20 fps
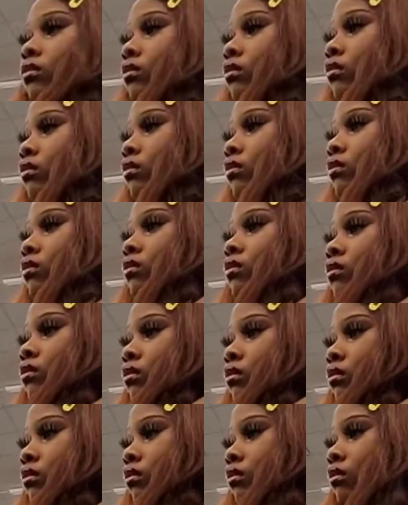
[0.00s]

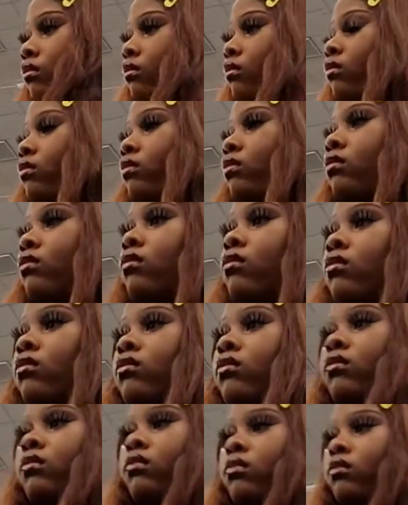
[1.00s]

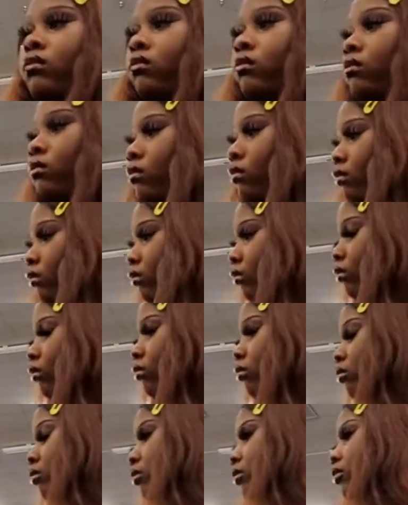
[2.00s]

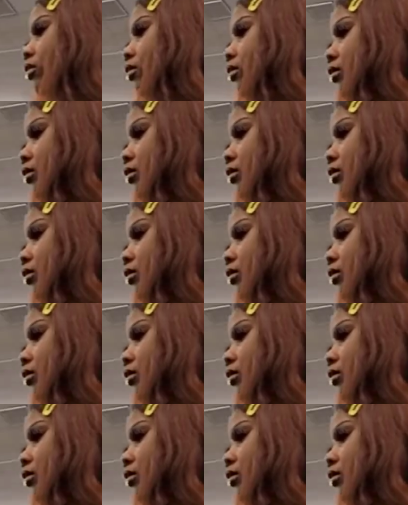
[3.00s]
(silence)